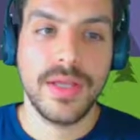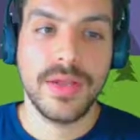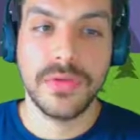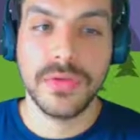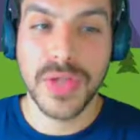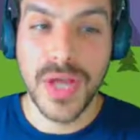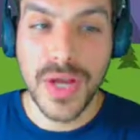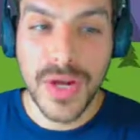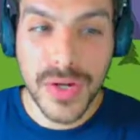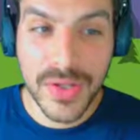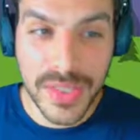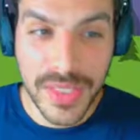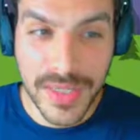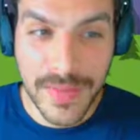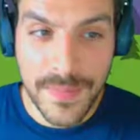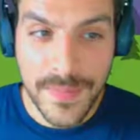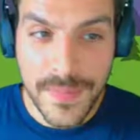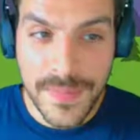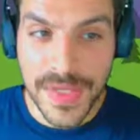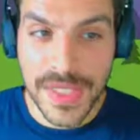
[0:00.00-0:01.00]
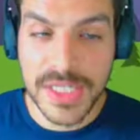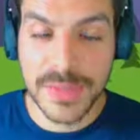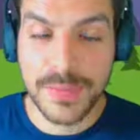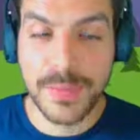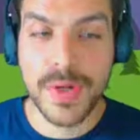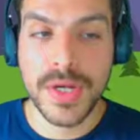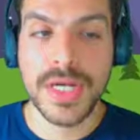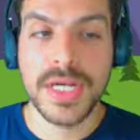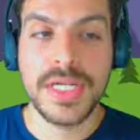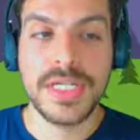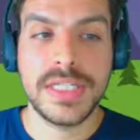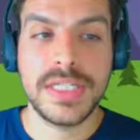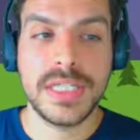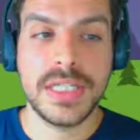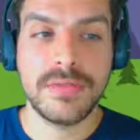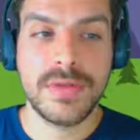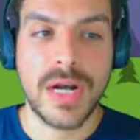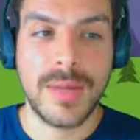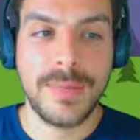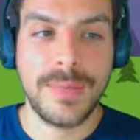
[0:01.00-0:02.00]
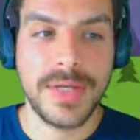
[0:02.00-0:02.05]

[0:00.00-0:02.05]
Well, luckily, it's pretty easy, right?